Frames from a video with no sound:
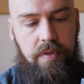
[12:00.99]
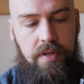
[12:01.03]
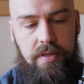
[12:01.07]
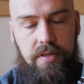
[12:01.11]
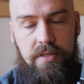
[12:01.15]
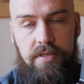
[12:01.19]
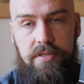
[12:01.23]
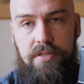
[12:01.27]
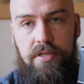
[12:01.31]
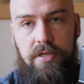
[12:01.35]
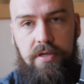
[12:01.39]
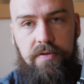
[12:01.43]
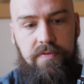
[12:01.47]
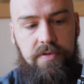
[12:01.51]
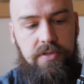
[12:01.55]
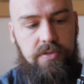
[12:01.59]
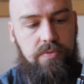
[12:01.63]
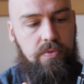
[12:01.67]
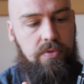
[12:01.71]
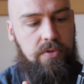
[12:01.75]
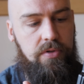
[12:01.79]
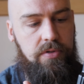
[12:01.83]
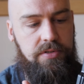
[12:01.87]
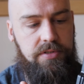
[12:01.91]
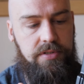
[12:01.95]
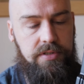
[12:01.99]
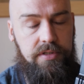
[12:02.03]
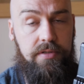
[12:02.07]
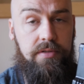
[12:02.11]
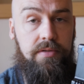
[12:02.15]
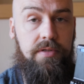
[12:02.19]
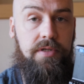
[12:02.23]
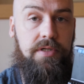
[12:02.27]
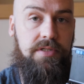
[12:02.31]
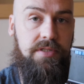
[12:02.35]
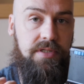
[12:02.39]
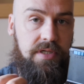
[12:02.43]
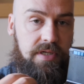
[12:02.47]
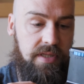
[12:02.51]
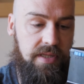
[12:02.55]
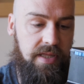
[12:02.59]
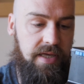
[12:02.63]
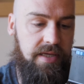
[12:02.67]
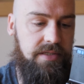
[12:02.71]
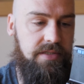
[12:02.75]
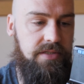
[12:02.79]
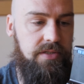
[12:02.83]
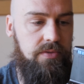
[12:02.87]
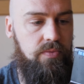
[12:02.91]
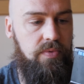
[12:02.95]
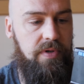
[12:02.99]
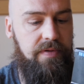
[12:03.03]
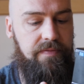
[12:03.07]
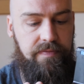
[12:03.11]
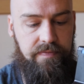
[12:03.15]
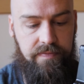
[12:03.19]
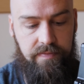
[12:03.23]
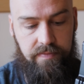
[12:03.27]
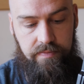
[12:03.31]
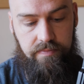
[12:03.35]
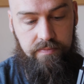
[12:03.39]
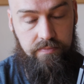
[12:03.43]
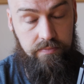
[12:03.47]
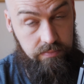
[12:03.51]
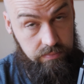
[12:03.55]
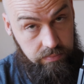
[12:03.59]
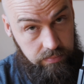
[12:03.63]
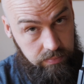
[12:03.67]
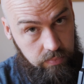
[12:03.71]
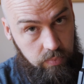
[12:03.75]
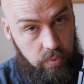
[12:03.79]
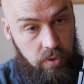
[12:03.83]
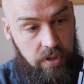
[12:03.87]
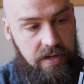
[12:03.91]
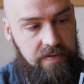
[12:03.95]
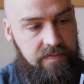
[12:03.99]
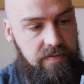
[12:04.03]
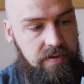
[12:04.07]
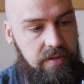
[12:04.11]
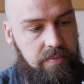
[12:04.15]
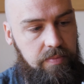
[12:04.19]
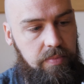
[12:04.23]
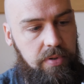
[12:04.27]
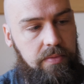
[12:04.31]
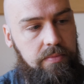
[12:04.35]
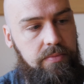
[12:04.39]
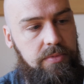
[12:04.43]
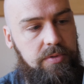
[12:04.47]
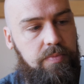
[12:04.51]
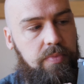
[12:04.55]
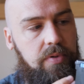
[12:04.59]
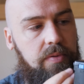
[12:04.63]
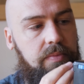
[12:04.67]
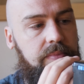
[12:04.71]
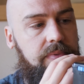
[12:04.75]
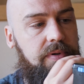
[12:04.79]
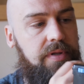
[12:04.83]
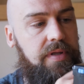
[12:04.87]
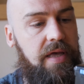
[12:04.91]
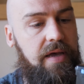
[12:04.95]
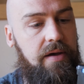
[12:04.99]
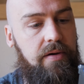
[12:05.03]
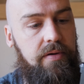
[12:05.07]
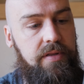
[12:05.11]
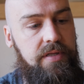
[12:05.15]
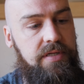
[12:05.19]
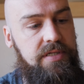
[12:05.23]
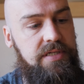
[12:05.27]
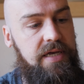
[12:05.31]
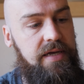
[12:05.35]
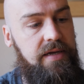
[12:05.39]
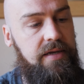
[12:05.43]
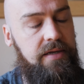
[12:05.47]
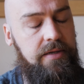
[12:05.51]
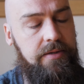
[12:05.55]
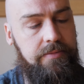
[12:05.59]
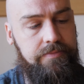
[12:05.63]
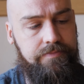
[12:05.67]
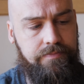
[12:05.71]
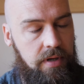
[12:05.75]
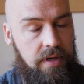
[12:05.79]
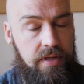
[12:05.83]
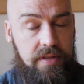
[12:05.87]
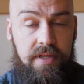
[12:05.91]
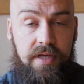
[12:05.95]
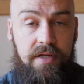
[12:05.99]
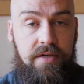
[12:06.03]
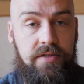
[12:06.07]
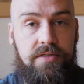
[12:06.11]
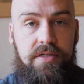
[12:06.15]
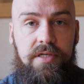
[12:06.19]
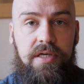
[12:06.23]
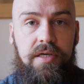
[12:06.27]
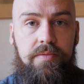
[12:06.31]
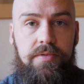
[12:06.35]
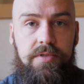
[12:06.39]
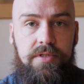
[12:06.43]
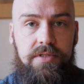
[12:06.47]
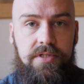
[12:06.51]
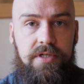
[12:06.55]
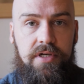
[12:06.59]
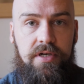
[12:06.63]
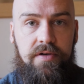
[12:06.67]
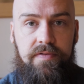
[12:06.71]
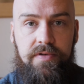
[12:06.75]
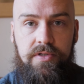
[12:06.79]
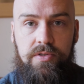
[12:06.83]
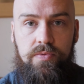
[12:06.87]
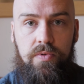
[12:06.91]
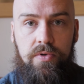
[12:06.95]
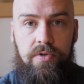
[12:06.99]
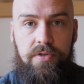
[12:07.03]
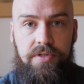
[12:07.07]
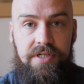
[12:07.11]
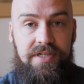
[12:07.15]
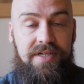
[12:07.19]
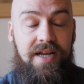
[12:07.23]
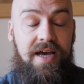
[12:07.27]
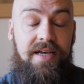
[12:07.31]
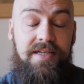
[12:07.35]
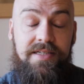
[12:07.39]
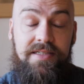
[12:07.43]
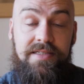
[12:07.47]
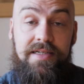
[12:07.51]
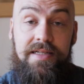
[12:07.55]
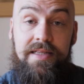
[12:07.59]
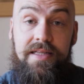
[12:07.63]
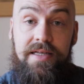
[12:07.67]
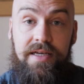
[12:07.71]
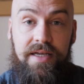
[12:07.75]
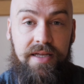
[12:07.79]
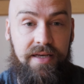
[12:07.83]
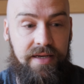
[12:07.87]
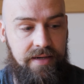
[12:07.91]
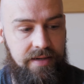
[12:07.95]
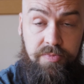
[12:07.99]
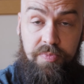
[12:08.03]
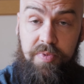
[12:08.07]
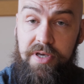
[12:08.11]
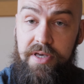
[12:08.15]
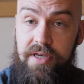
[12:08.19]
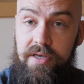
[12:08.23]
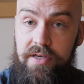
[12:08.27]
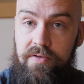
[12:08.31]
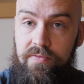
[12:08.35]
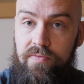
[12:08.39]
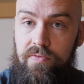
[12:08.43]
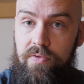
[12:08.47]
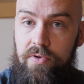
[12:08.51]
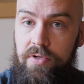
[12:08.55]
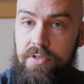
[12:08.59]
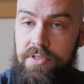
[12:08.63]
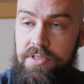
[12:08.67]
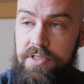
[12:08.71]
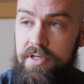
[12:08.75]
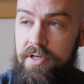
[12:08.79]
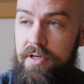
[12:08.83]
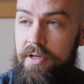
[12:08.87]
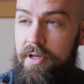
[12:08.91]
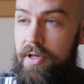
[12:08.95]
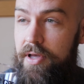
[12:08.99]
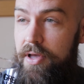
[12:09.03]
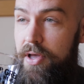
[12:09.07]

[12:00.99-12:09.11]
and the surface water is collected with whatever the pump's pumping out of the tank, and that just keeps the surface water nice and clean. Speaking of water,